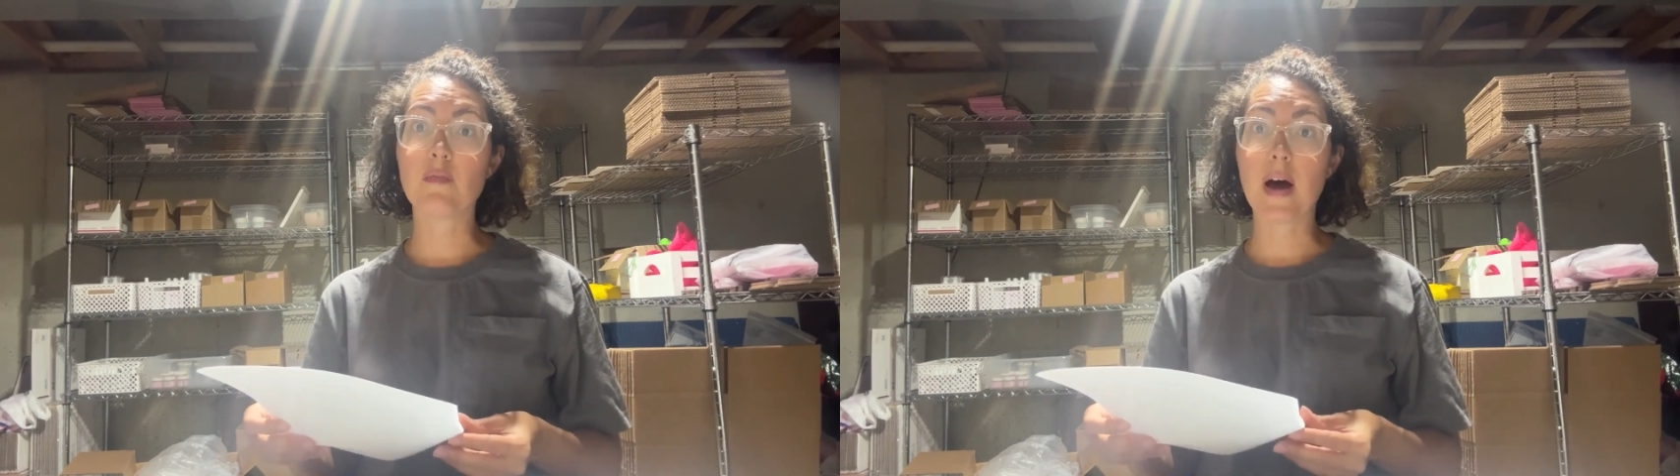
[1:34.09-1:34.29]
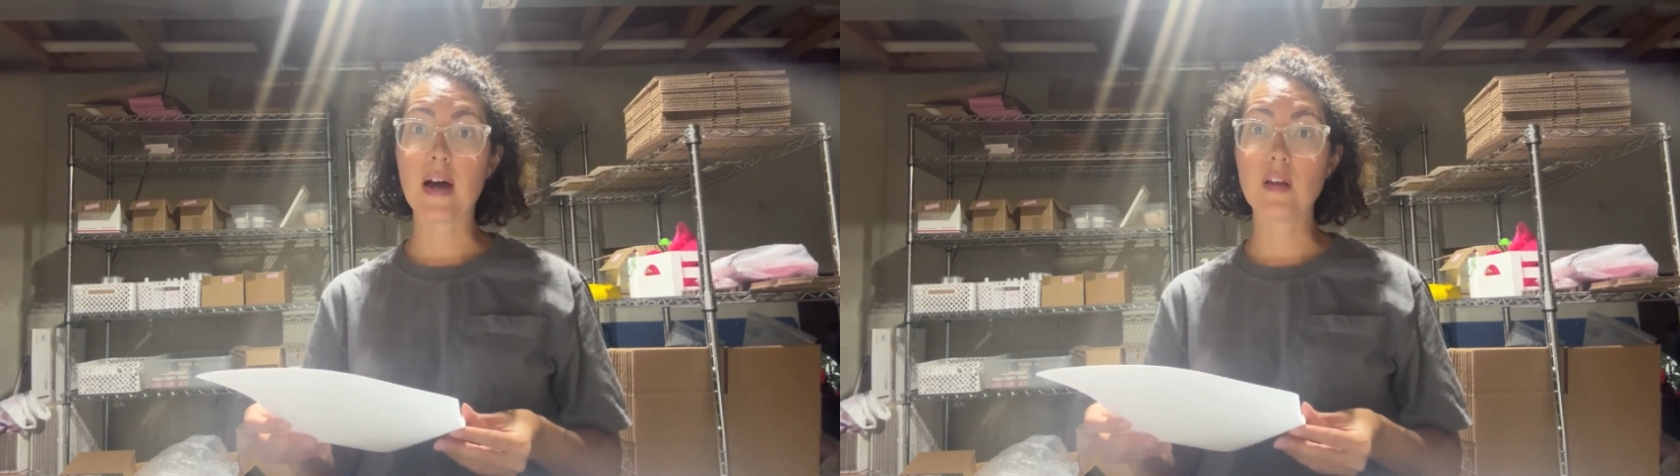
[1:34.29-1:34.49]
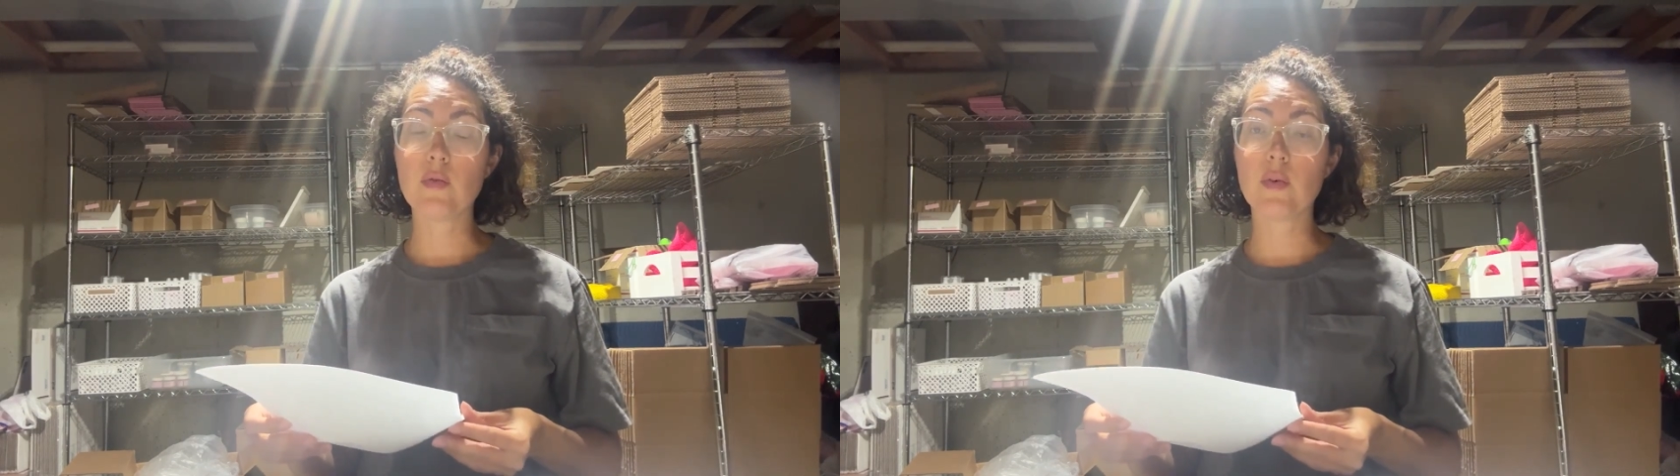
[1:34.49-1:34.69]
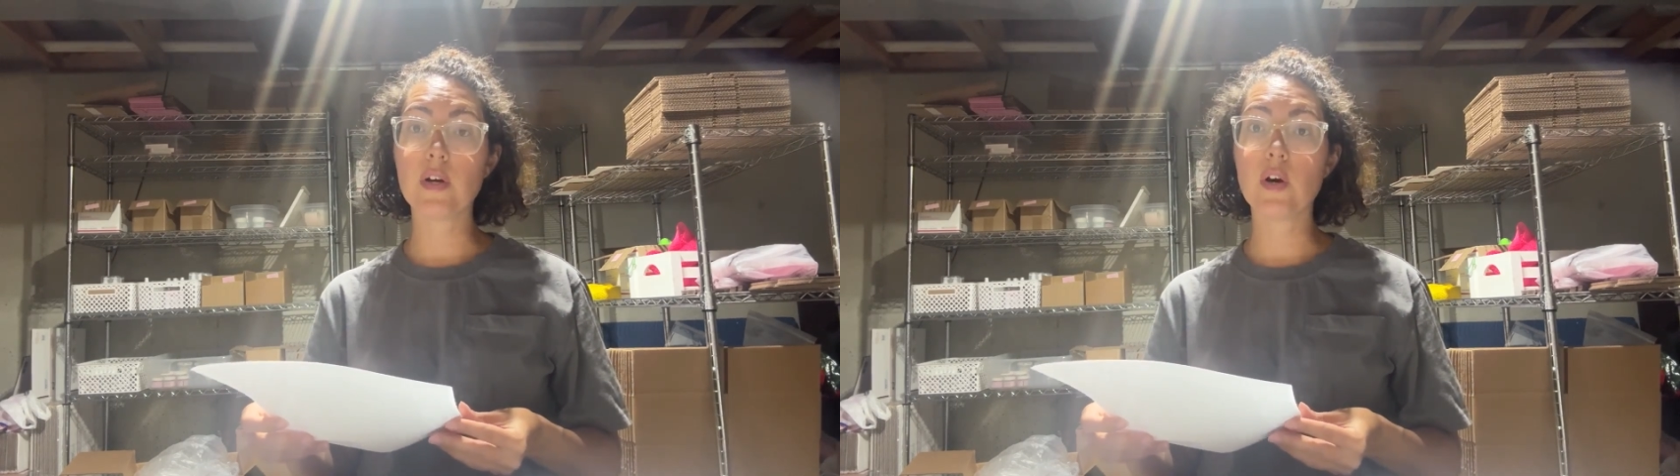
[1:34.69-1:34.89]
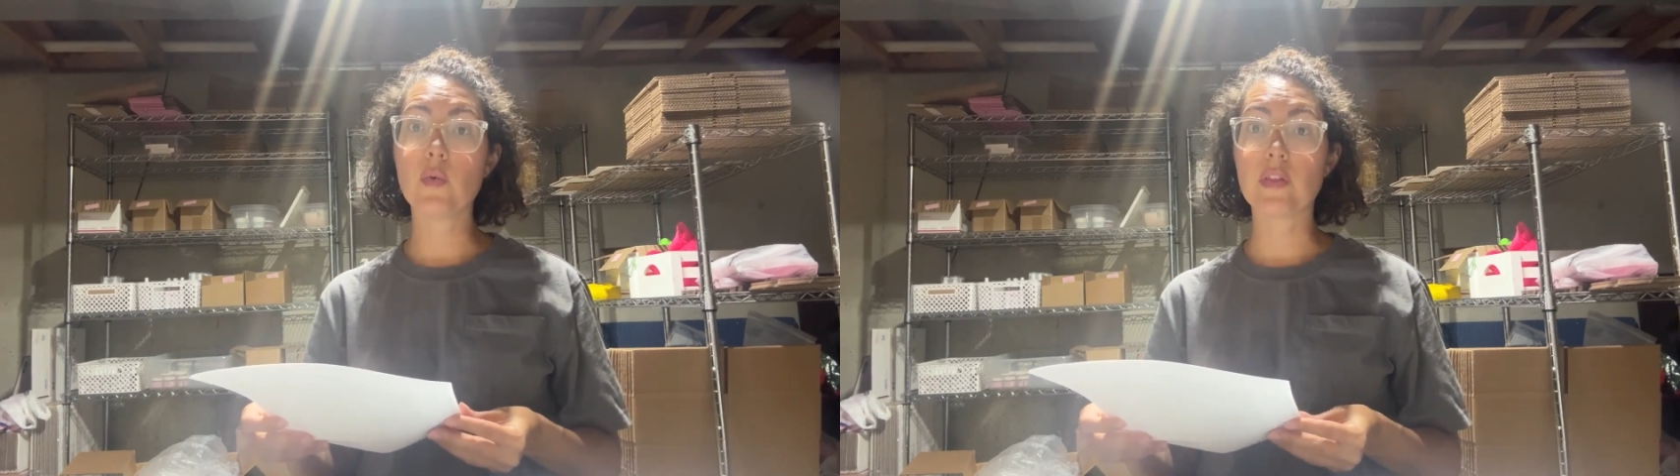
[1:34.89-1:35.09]
body
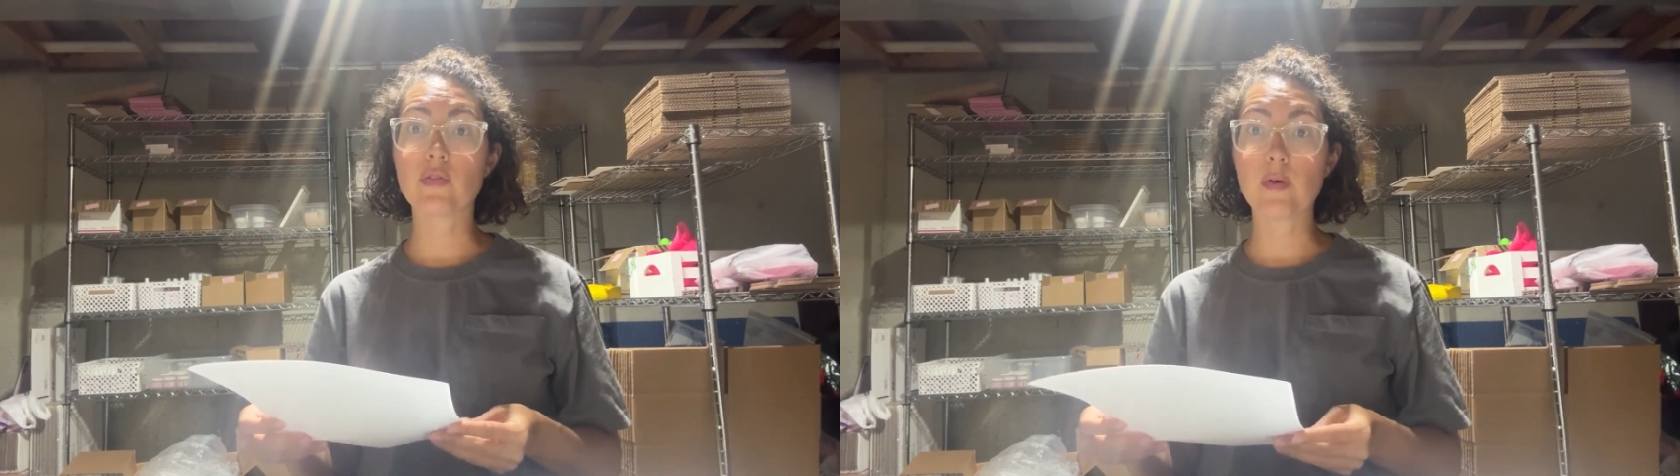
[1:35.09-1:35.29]
oil with